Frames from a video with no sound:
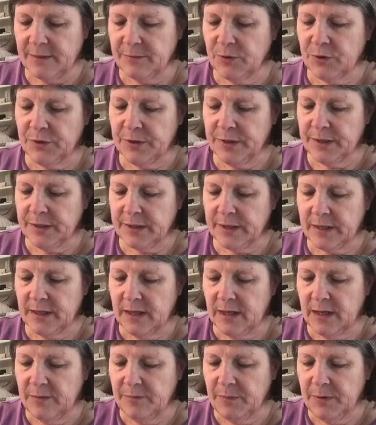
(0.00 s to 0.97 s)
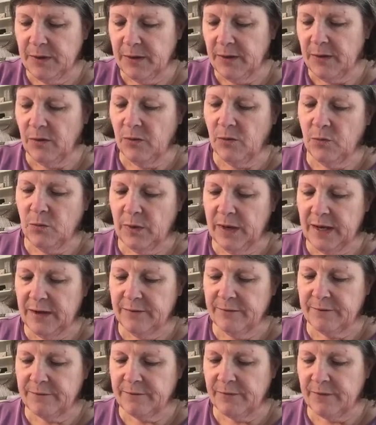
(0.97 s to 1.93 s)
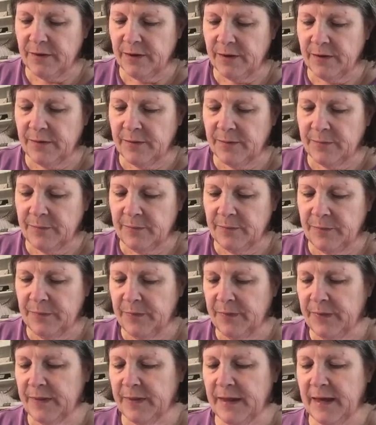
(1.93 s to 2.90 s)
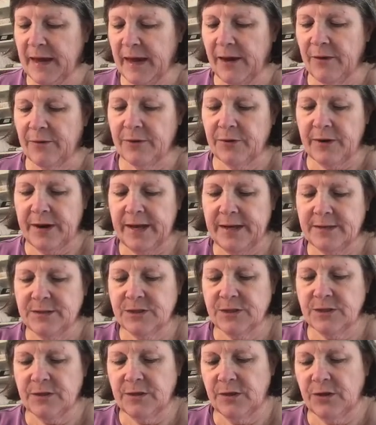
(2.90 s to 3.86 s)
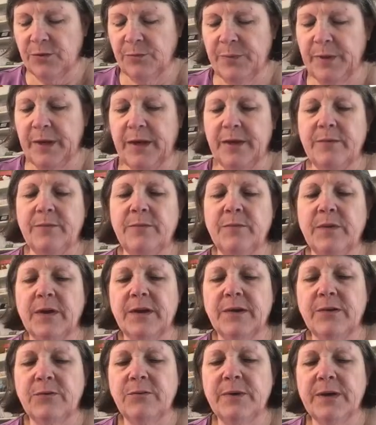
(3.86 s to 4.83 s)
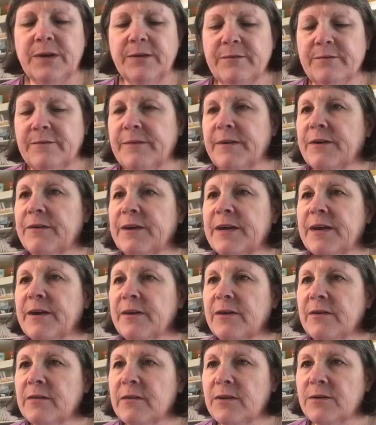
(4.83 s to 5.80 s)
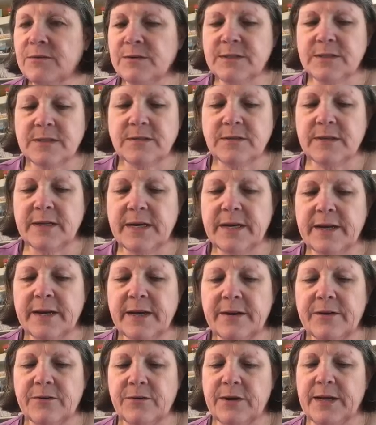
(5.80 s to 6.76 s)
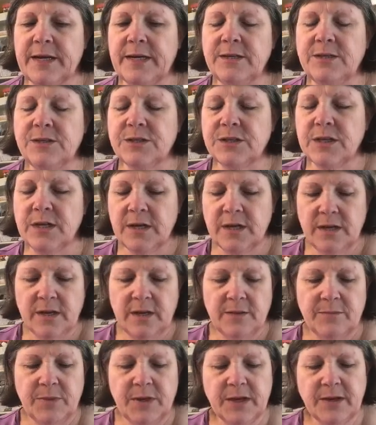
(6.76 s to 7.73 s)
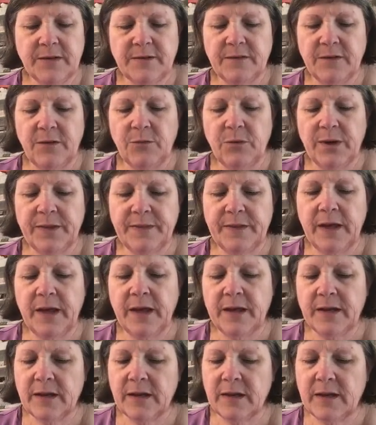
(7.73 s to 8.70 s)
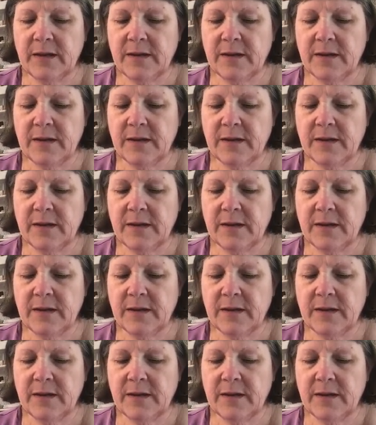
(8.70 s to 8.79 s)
I'm gonna keep it away from the outer edge a little bit. I don't want it very close to that outer edge because I want that